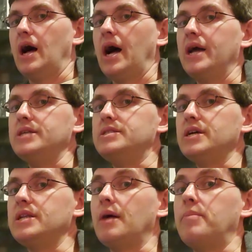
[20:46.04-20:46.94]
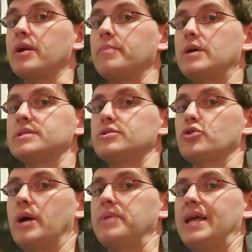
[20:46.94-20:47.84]
I did a Better
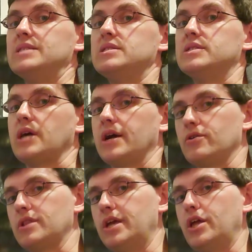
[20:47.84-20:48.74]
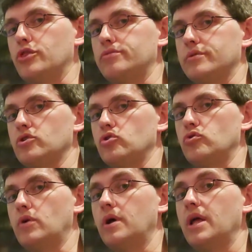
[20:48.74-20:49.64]
Mousetrap entirely
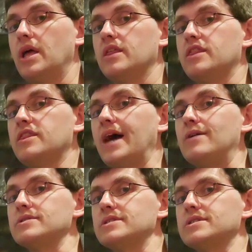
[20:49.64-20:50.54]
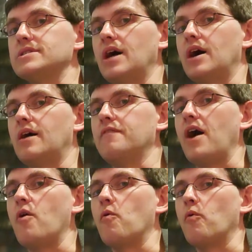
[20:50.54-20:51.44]
through thousands
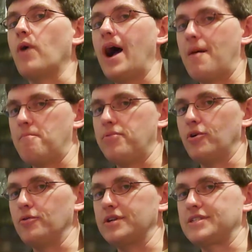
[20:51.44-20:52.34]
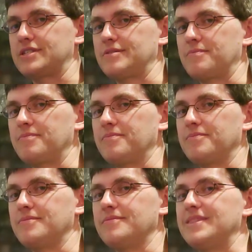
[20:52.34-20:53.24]
of ROM pokes.
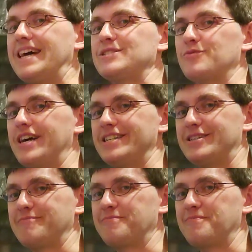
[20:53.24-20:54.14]
That's right.